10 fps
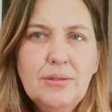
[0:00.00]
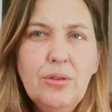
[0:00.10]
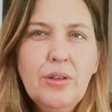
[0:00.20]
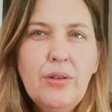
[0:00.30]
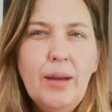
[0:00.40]
I
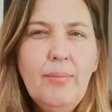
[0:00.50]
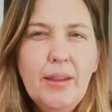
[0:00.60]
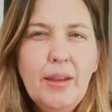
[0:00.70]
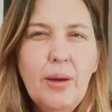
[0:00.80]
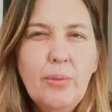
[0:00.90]
told the
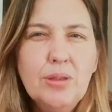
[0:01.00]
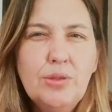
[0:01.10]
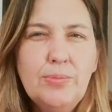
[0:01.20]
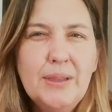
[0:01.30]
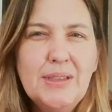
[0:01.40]
grandmother I
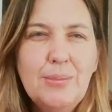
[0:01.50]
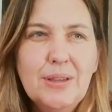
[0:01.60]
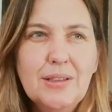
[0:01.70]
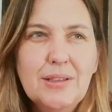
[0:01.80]
was busy with